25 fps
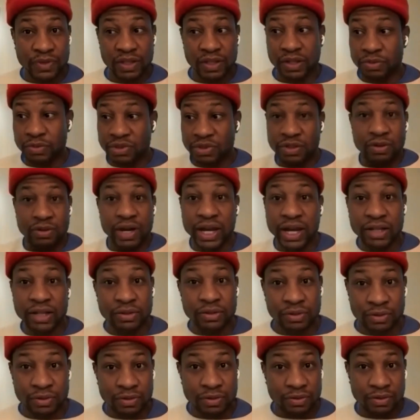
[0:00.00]
and there was no
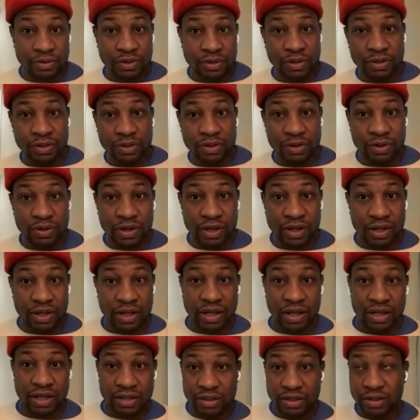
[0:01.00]
actor. You know,
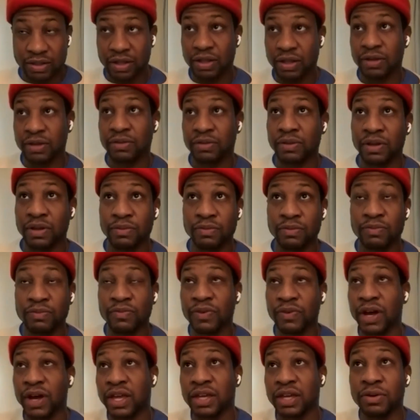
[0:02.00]
I,
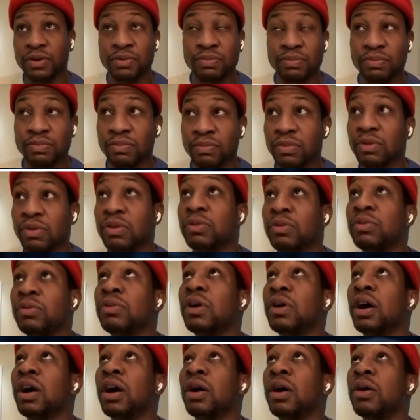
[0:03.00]
Feige
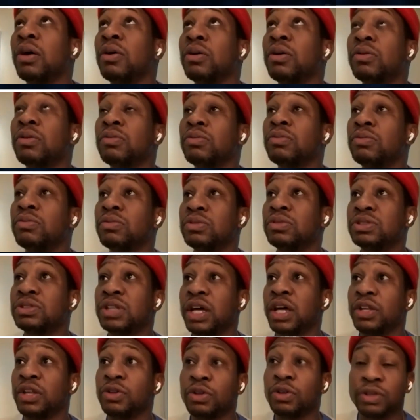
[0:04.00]
uh,
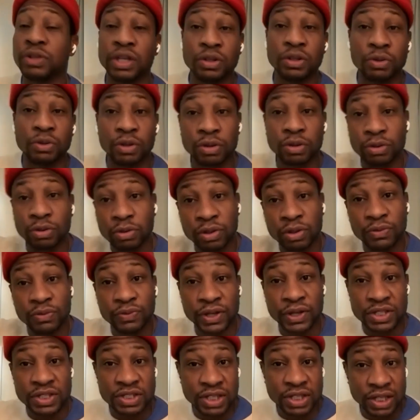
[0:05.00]
said, you know, they do it three
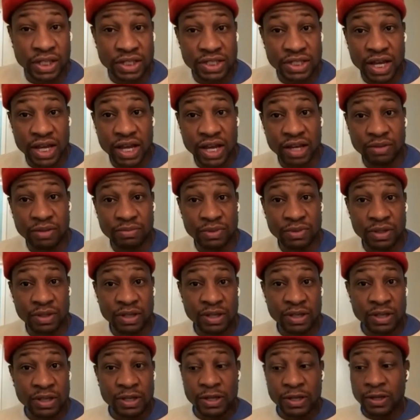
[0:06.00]
phases at a time.
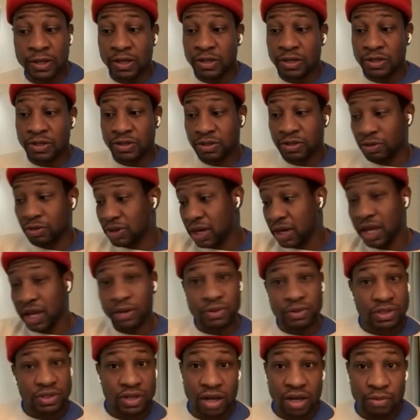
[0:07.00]
So
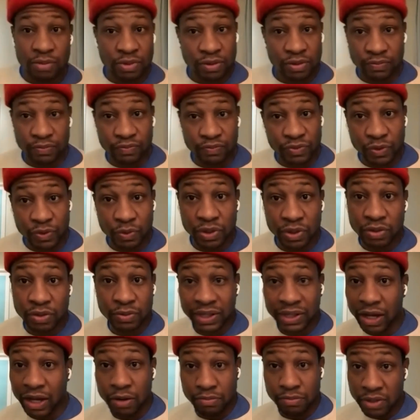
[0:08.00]
Kang was coming with
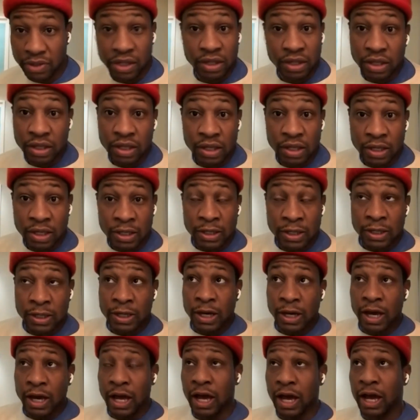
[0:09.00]
or without me,
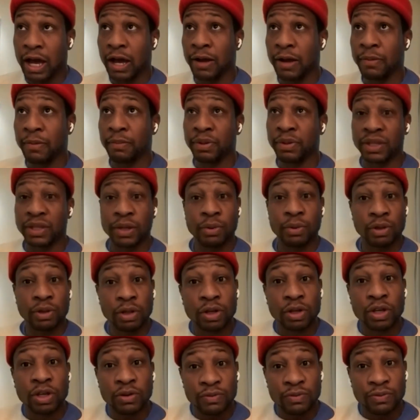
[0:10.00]
um, but they were
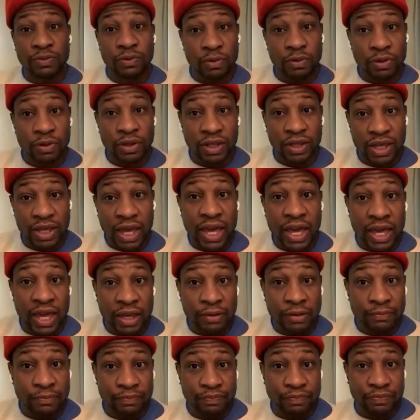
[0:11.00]
looking for the
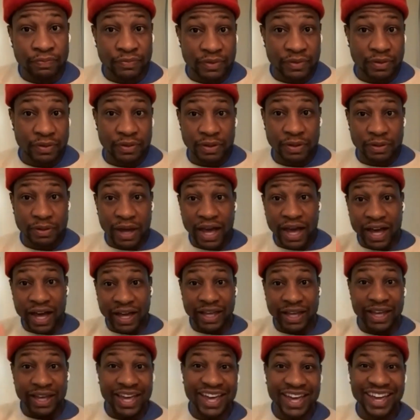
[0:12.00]
Kang
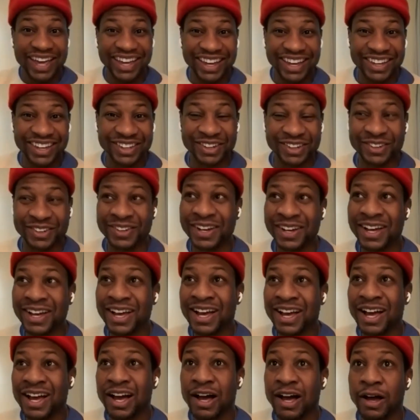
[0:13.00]
guy. you know,
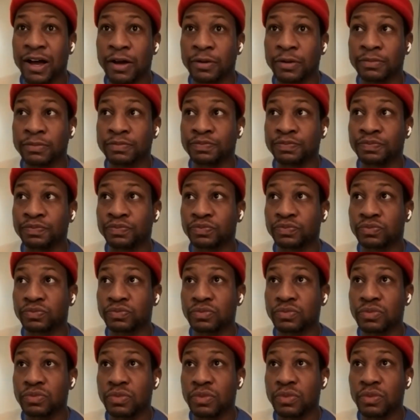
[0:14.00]
um,
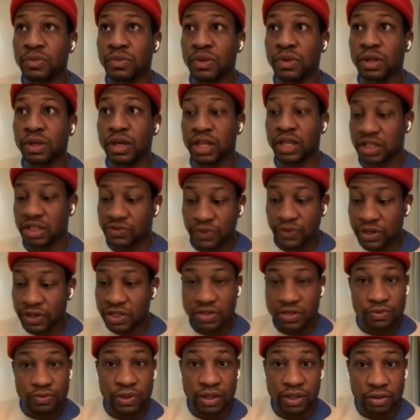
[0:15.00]
and it's
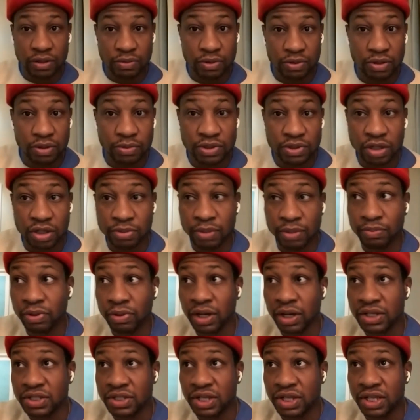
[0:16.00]
very sweet. You know, we talk about
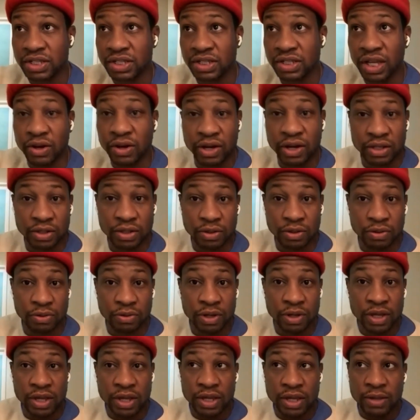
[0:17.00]
process and how I
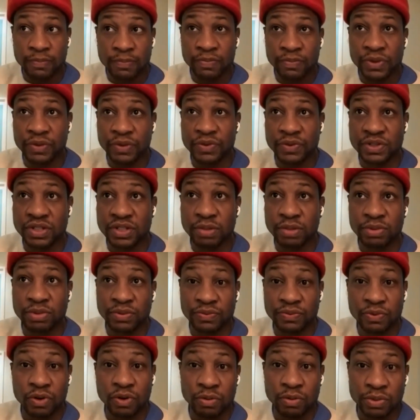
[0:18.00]
know if it's
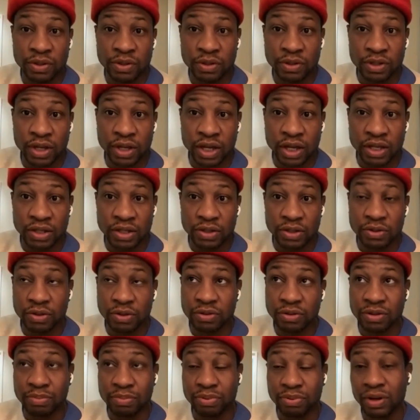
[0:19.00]
something for me or not. You
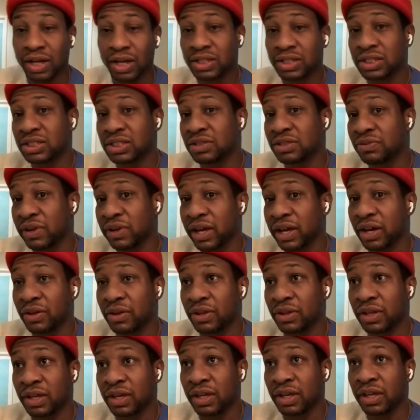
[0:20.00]
know, the process of
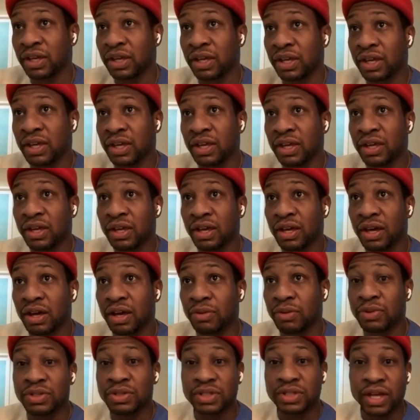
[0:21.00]
how they
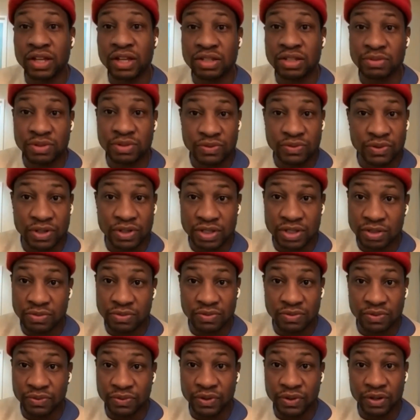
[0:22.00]
uh, reached out to me was
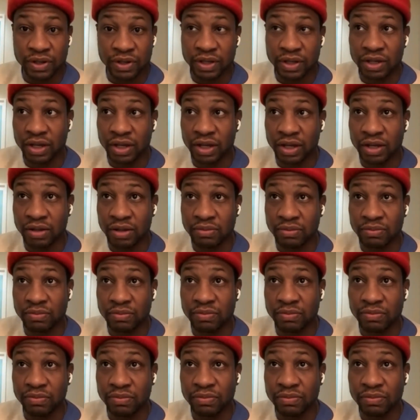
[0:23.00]
very was very um,